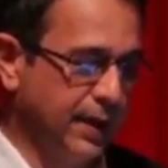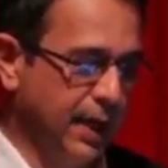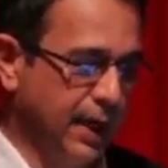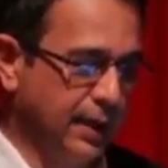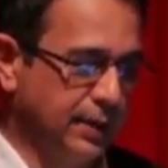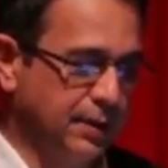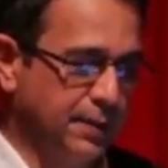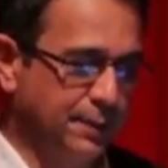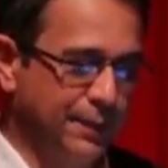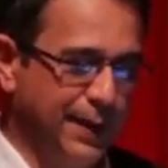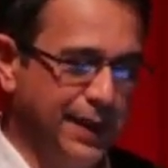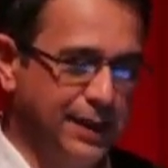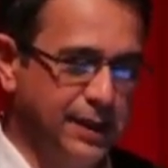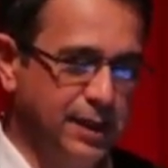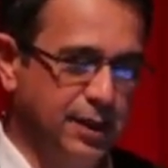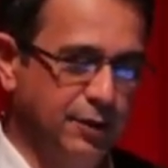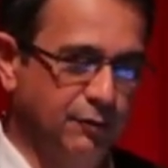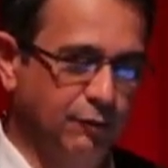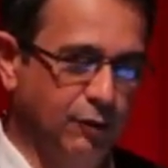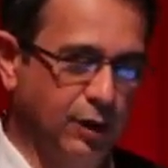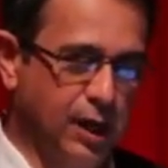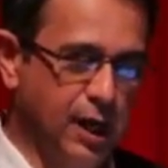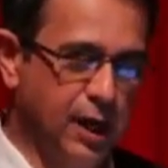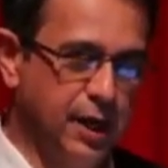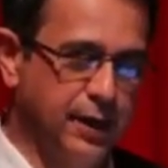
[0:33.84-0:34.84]
And the penny
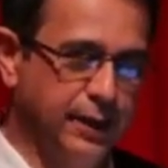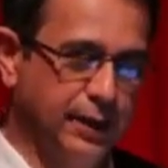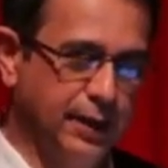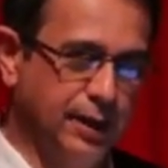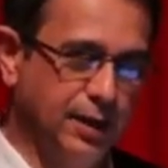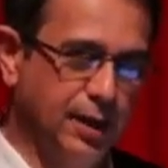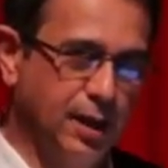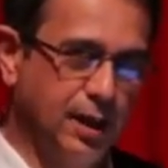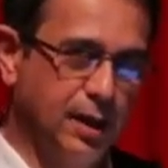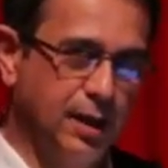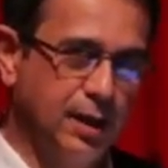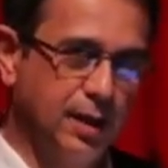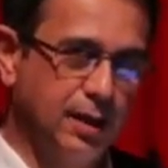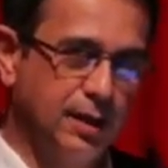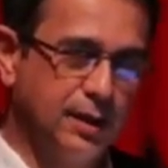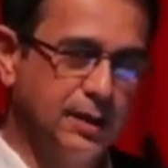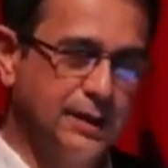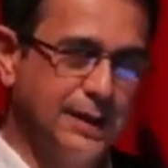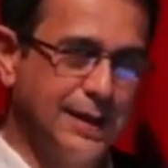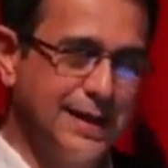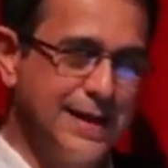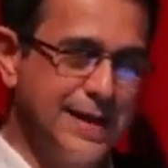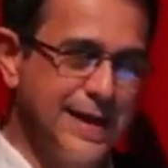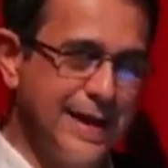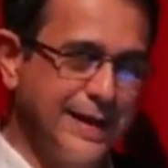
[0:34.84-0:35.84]
regarding
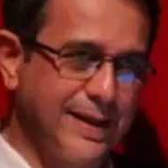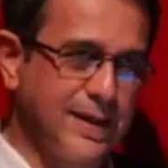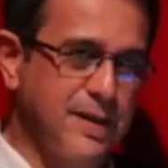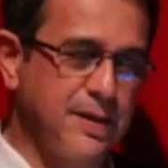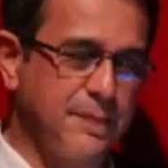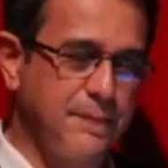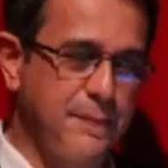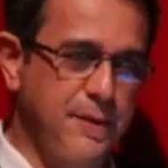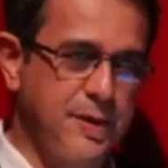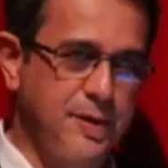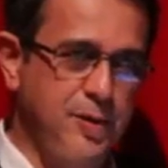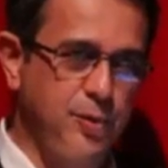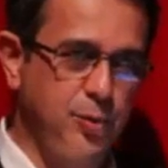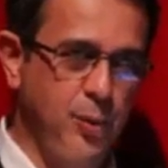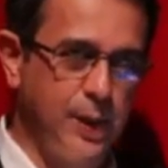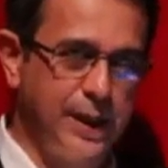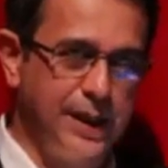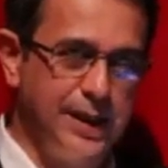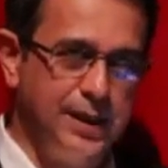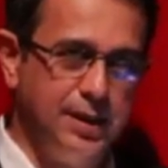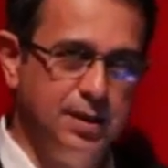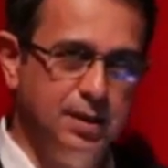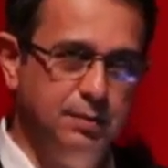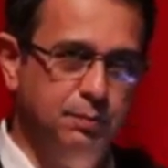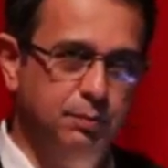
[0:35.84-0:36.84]
the link
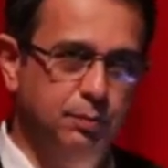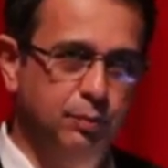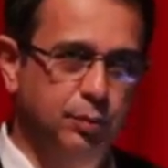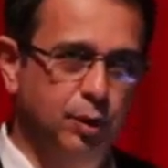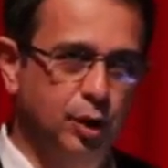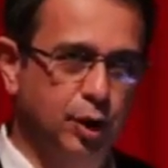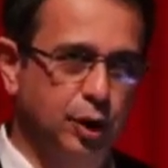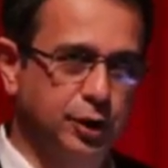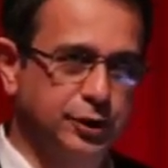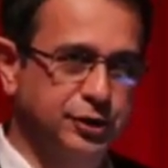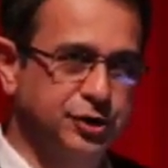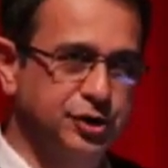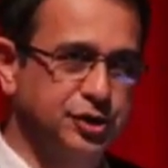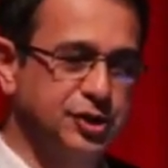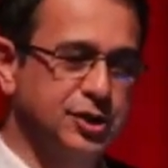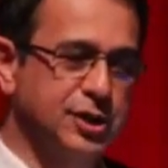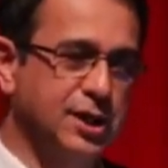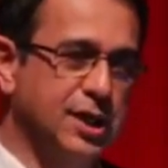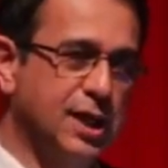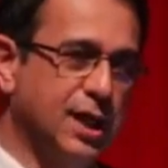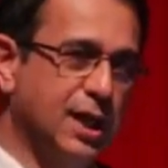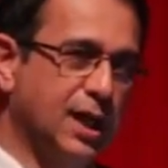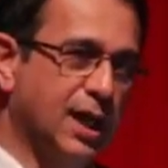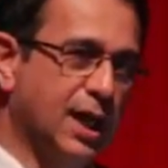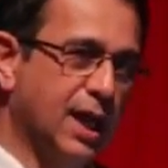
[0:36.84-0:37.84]
between POTS
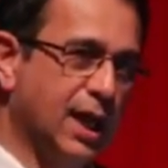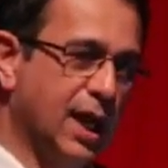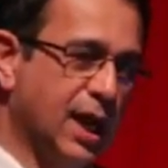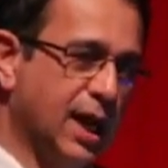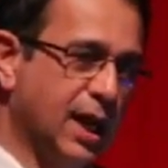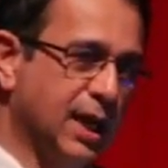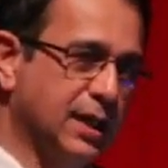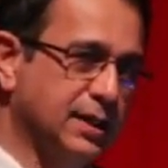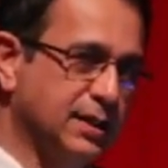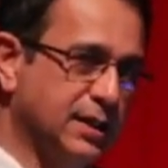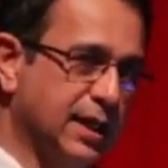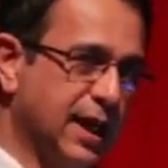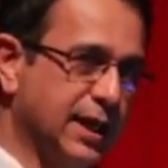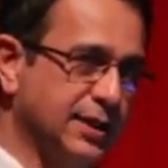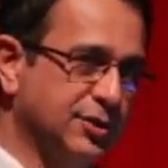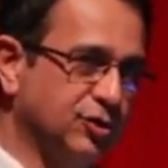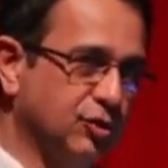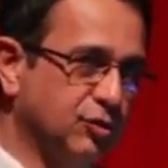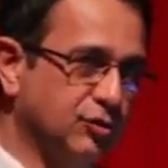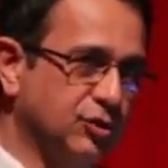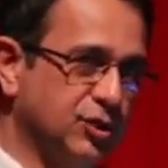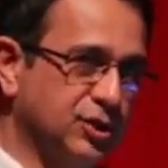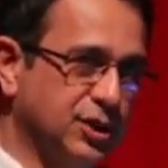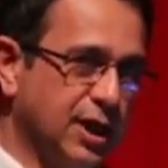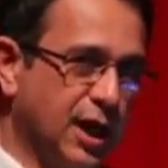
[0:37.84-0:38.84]
and
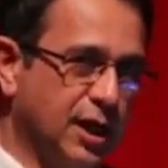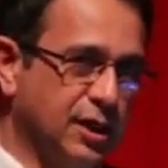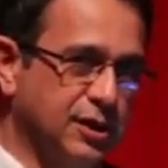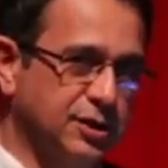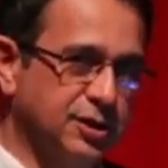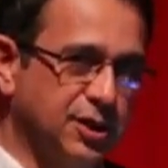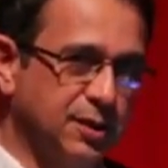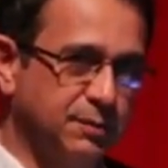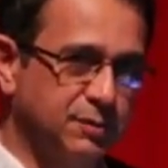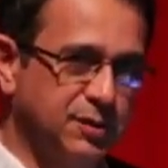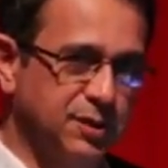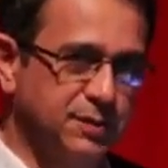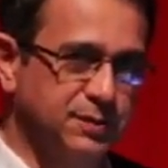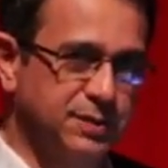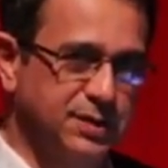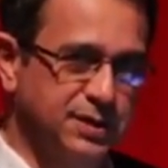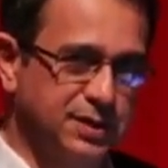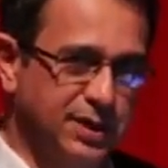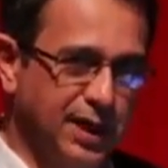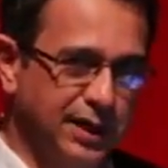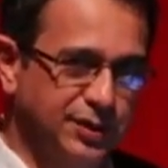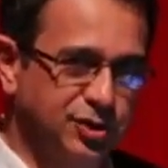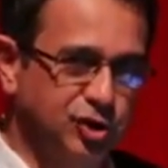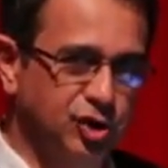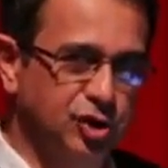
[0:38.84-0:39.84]
gastrointestinal symptoms
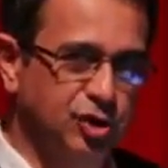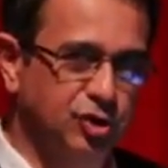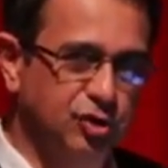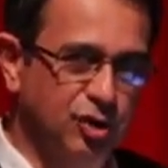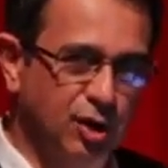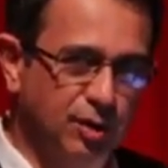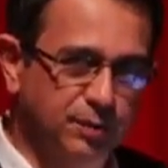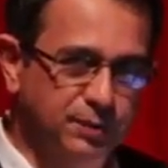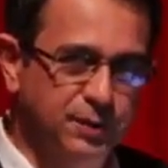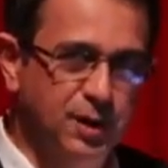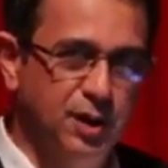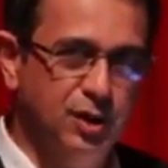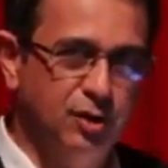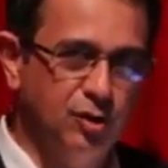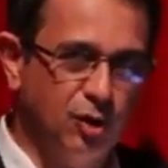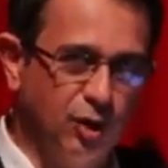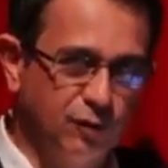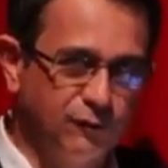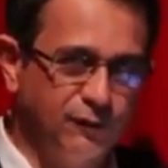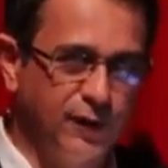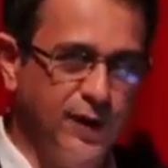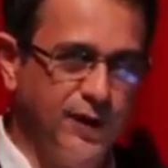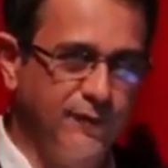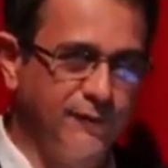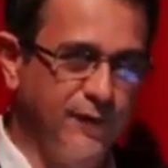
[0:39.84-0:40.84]
has actually dropped
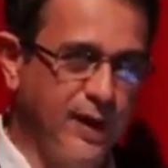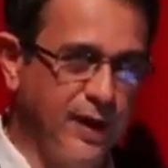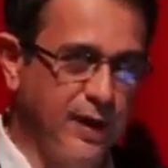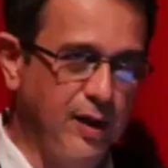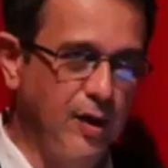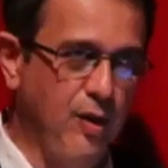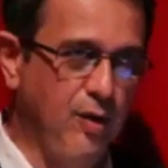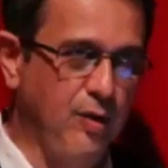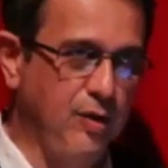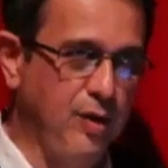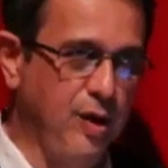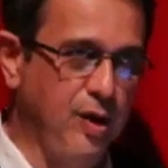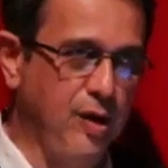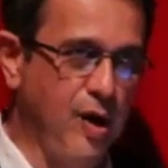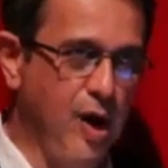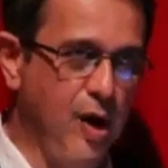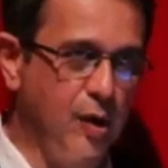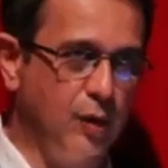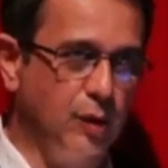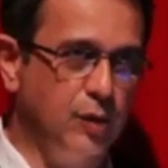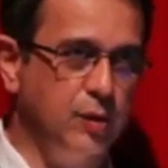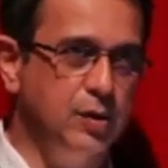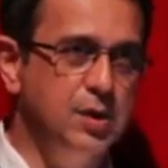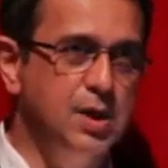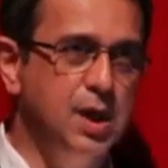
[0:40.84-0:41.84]
not very, very long
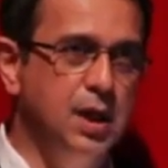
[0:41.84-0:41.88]
ago